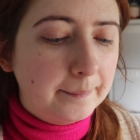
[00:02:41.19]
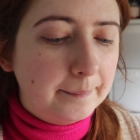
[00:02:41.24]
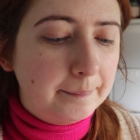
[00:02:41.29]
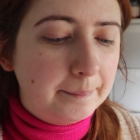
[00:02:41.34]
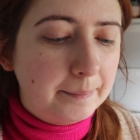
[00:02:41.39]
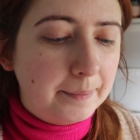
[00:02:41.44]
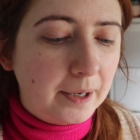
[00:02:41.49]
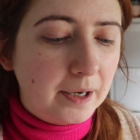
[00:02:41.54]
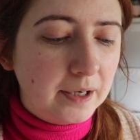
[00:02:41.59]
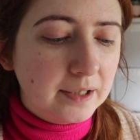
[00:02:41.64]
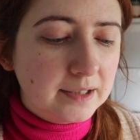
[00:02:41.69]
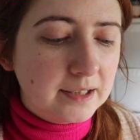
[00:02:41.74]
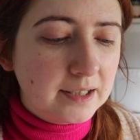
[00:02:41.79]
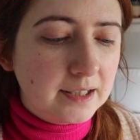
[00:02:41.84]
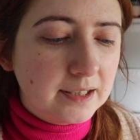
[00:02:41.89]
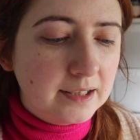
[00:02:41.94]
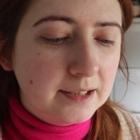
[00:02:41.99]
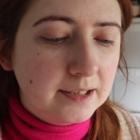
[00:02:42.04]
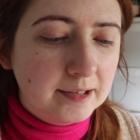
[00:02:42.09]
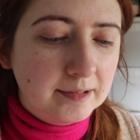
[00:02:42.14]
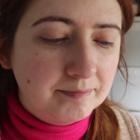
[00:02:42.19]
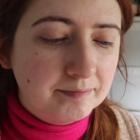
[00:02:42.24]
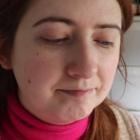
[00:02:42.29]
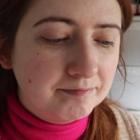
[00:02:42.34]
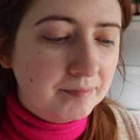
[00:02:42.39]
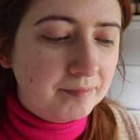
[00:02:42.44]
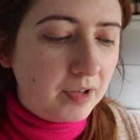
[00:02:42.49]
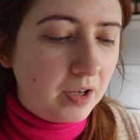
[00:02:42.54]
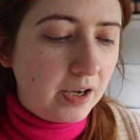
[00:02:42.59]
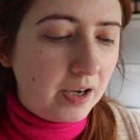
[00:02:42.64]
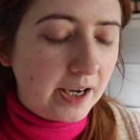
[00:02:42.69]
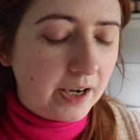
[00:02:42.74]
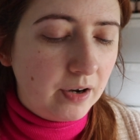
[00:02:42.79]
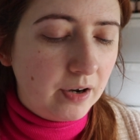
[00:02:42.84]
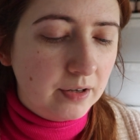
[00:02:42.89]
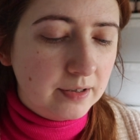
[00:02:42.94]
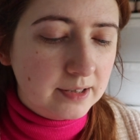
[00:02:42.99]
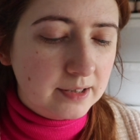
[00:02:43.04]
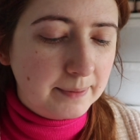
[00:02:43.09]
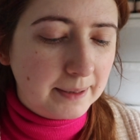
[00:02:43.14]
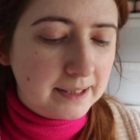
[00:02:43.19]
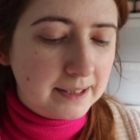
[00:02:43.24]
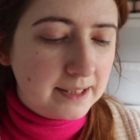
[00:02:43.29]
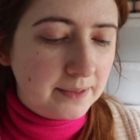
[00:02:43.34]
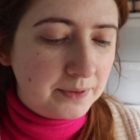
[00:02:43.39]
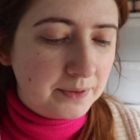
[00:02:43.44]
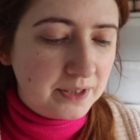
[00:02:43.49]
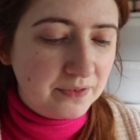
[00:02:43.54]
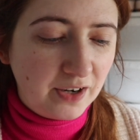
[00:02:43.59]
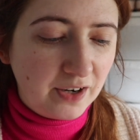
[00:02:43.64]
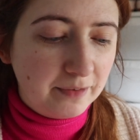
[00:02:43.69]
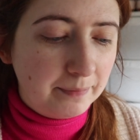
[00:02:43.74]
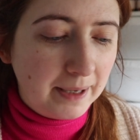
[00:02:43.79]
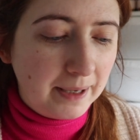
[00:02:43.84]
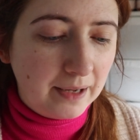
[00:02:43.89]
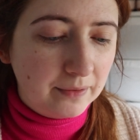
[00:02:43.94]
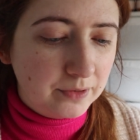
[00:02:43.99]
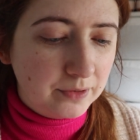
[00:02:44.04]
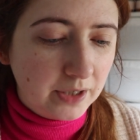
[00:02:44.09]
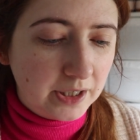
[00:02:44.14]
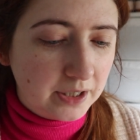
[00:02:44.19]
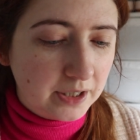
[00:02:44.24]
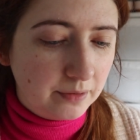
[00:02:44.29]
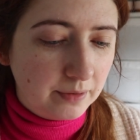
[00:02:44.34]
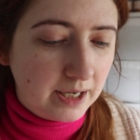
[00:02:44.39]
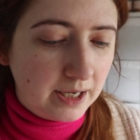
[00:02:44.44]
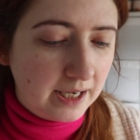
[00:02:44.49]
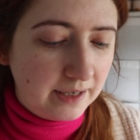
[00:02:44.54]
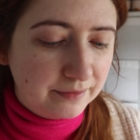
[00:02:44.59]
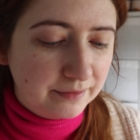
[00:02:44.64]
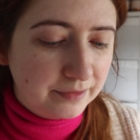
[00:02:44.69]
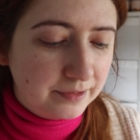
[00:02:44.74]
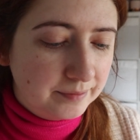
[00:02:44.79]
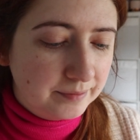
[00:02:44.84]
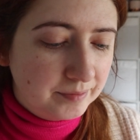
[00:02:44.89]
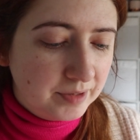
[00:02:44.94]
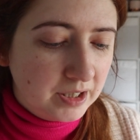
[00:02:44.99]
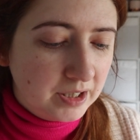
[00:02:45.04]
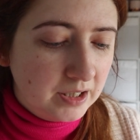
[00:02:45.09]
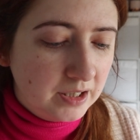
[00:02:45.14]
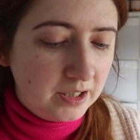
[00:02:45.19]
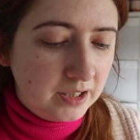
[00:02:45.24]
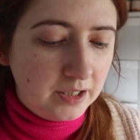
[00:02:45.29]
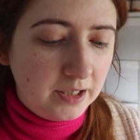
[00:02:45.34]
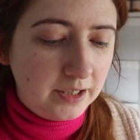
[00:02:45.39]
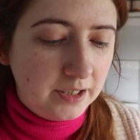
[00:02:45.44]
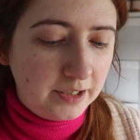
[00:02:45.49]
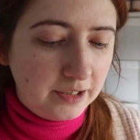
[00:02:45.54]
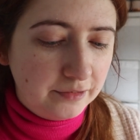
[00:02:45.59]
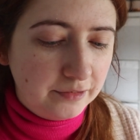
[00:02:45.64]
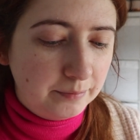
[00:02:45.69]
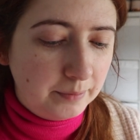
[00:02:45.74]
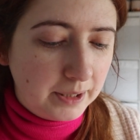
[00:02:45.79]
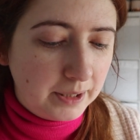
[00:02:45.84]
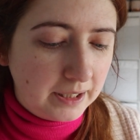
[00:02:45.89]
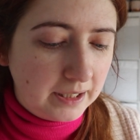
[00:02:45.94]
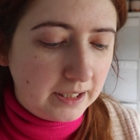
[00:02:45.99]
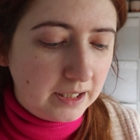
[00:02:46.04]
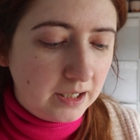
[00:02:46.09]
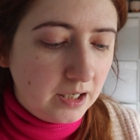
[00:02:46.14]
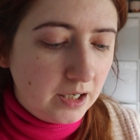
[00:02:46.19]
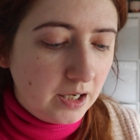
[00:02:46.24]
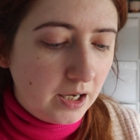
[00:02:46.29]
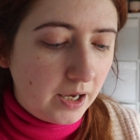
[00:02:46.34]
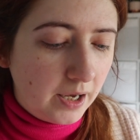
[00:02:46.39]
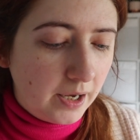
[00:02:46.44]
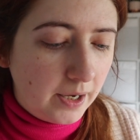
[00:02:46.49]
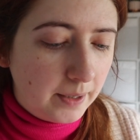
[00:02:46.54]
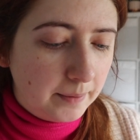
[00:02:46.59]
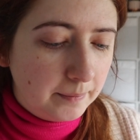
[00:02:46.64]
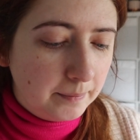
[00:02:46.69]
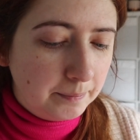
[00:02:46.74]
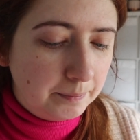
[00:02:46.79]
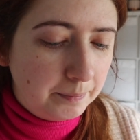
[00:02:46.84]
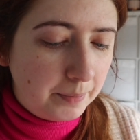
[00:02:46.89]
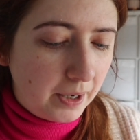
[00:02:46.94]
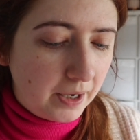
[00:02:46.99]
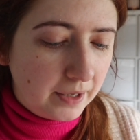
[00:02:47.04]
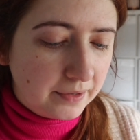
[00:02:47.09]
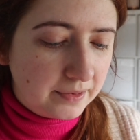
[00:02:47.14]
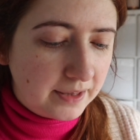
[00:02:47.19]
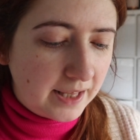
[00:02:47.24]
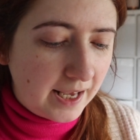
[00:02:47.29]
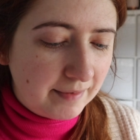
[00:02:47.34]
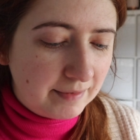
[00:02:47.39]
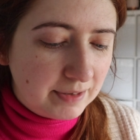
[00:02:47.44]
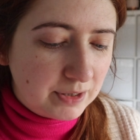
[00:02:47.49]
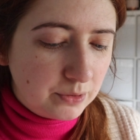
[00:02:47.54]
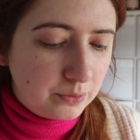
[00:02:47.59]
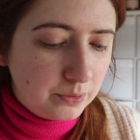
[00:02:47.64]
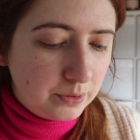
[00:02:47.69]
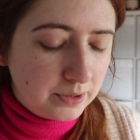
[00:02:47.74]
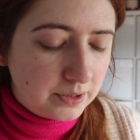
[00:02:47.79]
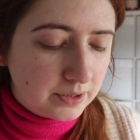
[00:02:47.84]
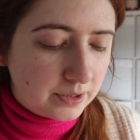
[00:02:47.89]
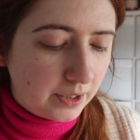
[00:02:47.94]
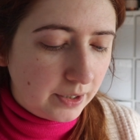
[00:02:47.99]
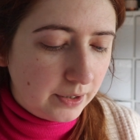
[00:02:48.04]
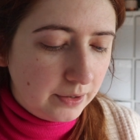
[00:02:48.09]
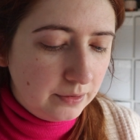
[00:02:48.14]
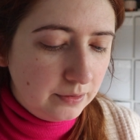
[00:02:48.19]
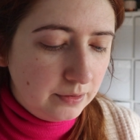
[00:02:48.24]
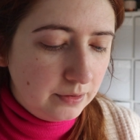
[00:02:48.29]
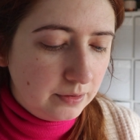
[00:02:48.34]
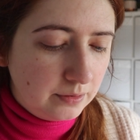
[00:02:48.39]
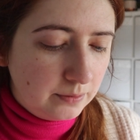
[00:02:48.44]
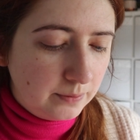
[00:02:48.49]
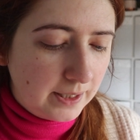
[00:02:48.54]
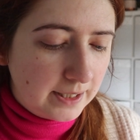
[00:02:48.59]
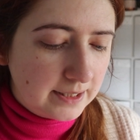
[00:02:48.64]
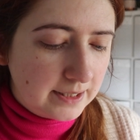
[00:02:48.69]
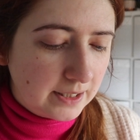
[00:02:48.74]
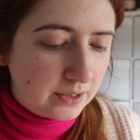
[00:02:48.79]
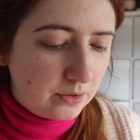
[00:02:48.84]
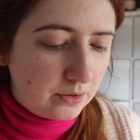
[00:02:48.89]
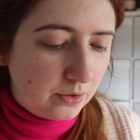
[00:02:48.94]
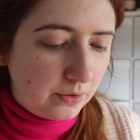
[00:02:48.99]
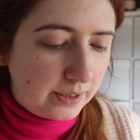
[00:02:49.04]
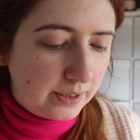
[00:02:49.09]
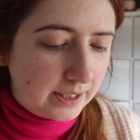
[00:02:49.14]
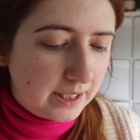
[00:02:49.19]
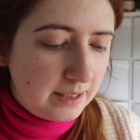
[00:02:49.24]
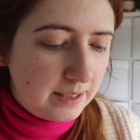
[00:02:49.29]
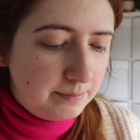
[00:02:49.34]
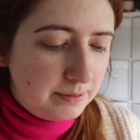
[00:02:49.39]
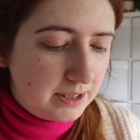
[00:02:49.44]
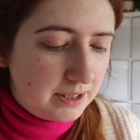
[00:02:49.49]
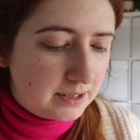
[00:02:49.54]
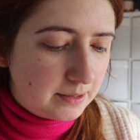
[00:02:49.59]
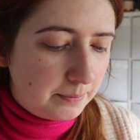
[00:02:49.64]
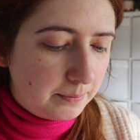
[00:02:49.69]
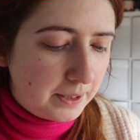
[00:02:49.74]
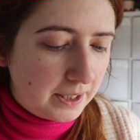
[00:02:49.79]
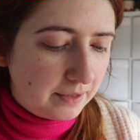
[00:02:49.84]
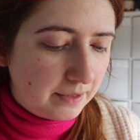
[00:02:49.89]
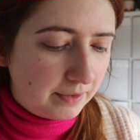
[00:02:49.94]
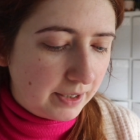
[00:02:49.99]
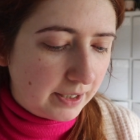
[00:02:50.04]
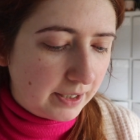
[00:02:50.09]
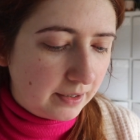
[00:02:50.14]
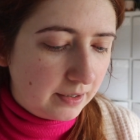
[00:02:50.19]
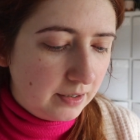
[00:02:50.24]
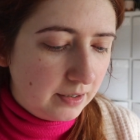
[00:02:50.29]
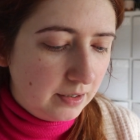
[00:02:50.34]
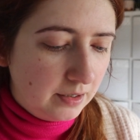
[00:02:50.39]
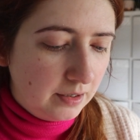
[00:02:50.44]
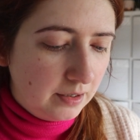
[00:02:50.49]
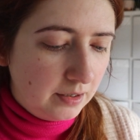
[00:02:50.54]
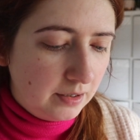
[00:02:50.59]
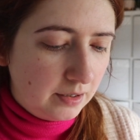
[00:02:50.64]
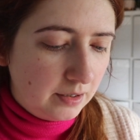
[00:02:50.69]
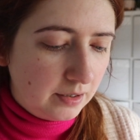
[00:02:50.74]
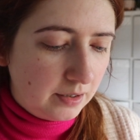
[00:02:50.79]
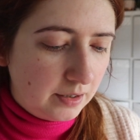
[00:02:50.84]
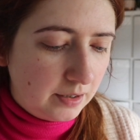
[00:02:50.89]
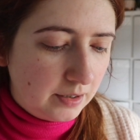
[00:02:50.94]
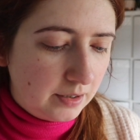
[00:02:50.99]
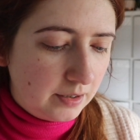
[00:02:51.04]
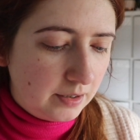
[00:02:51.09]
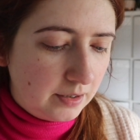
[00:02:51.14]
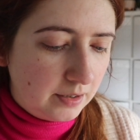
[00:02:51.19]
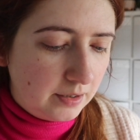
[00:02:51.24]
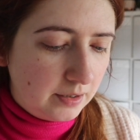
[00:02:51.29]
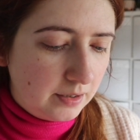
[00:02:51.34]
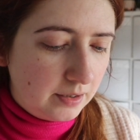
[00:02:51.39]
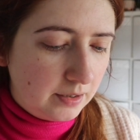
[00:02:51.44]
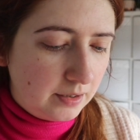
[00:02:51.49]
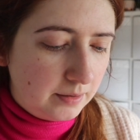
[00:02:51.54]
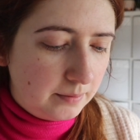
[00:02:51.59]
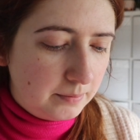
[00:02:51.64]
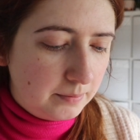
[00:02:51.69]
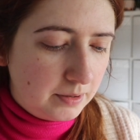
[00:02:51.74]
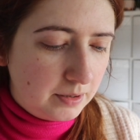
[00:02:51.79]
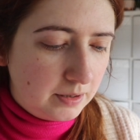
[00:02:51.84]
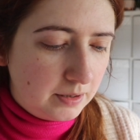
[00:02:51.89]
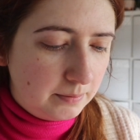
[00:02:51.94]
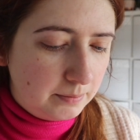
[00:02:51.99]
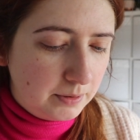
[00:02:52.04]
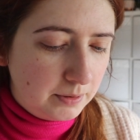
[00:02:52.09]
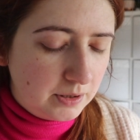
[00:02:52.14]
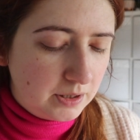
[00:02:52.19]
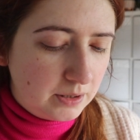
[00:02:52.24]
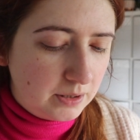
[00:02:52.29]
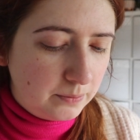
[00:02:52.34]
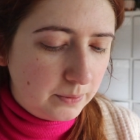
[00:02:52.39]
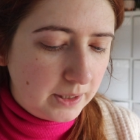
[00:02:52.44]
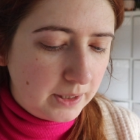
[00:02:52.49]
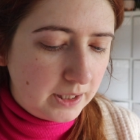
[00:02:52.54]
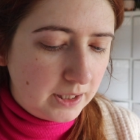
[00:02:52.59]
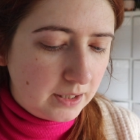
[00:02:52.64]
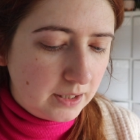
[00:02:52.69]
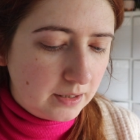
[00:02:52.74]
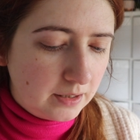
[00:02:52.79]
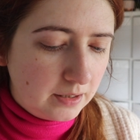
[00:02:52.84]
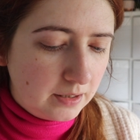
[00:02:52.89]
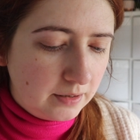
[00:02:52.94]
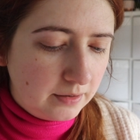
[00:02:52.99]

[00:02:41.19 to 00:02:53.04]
But I can't spend £75. I don't have enough money. But there is also, where's it gone? It keeps disappearing. Beauty Week.